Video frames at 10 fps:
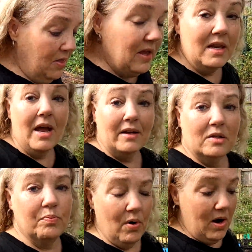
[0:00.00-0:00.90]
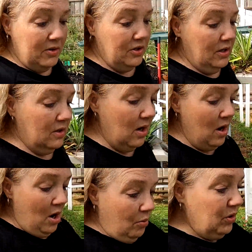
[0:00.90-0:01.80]
the next project,
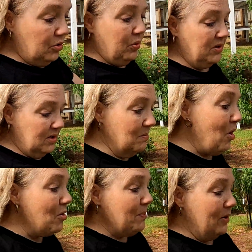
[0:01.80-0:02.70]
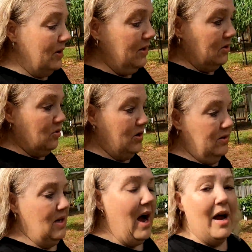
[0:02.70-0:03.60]
which was the mulberry
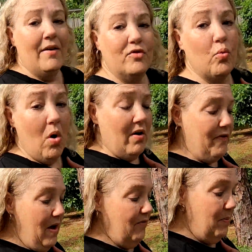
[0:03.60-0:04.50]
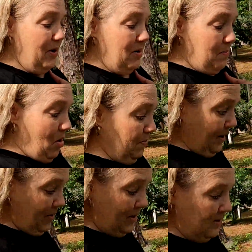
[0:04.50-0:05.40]
trees. I have dwarf everbearing
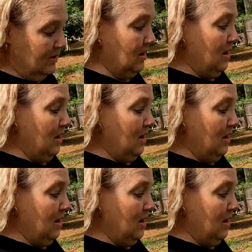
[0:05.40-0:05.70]
mulberries.